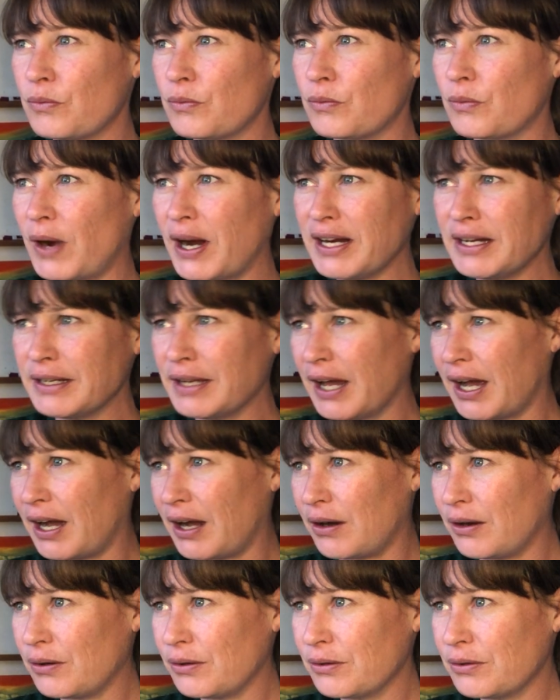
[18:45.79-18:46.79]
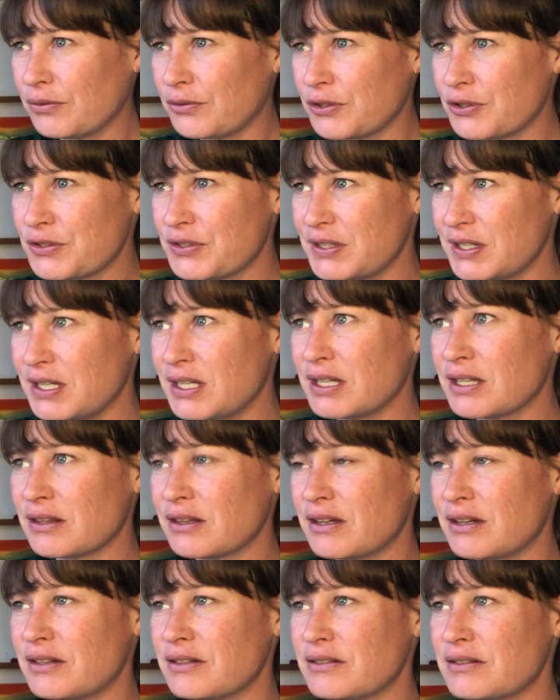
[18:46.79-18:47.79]
right now, you're seeing
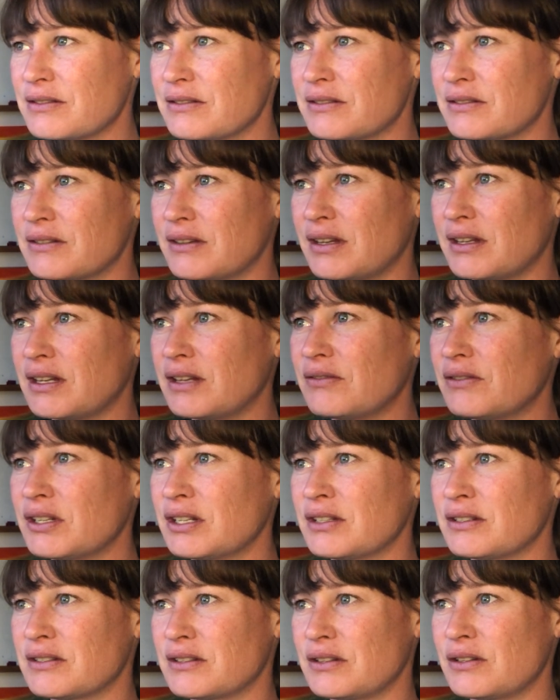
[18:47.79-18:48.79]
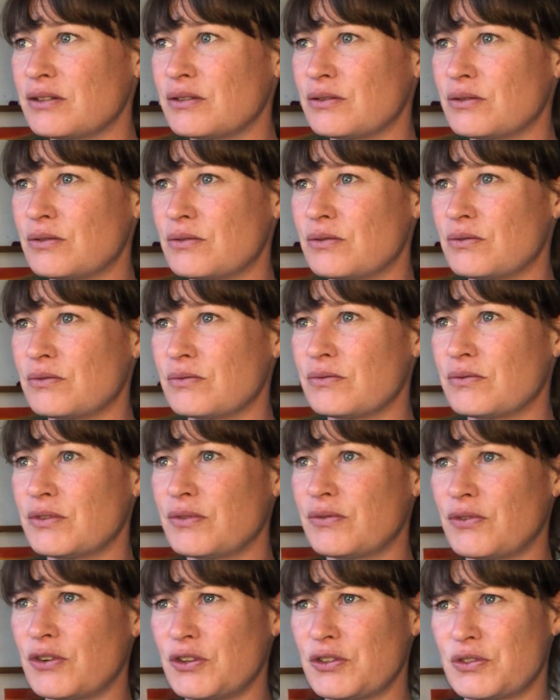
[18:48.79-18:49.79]
this, and even into the
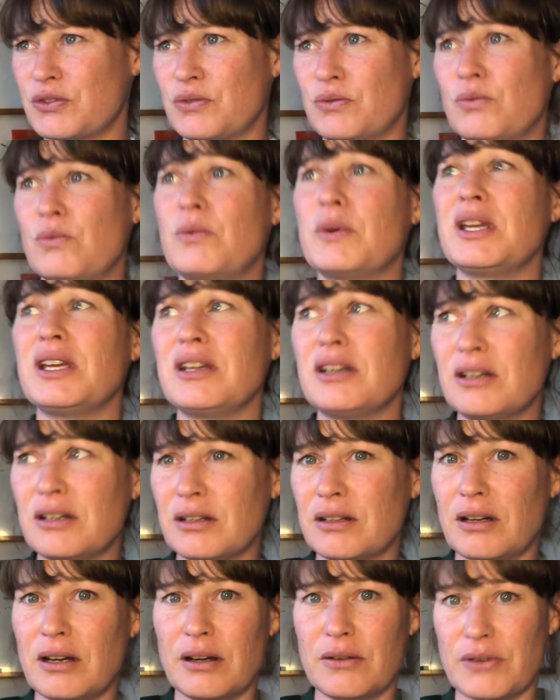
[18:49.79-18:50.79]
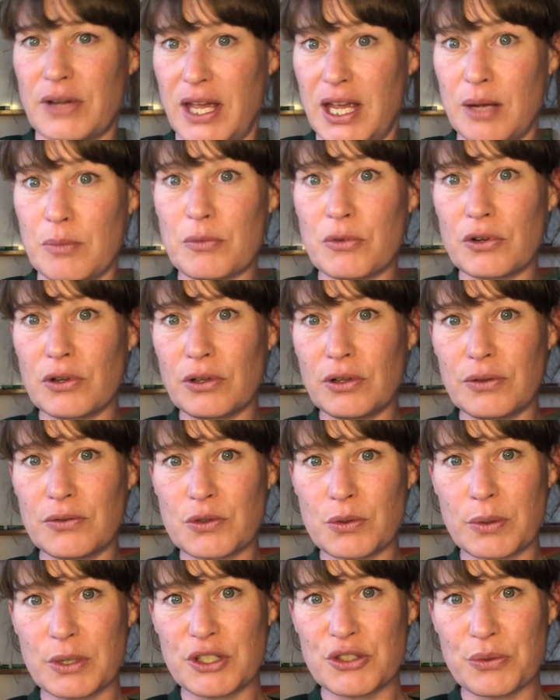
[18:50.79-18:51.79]
first week of April
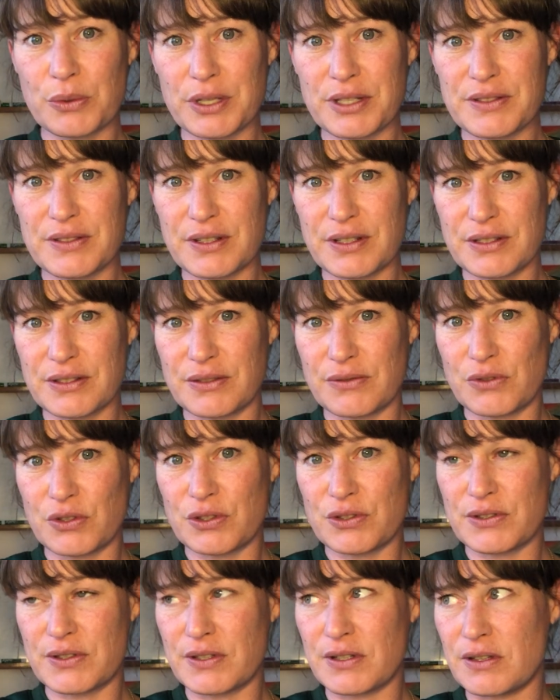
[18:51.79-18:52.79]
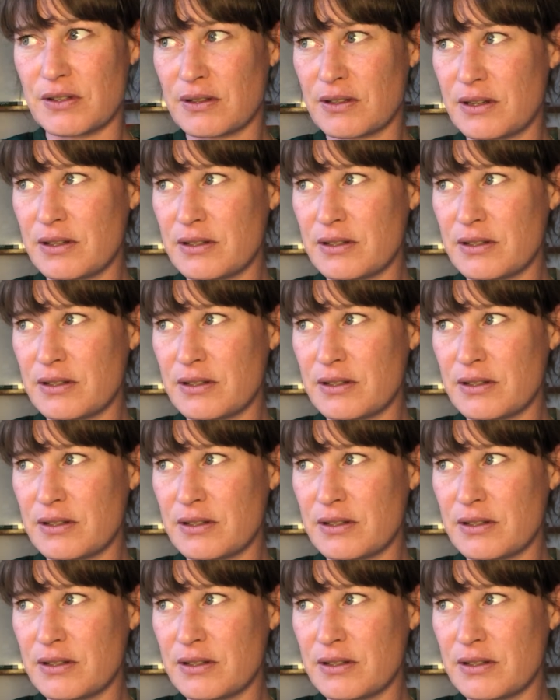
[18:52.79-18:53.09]
2026, if you're seeing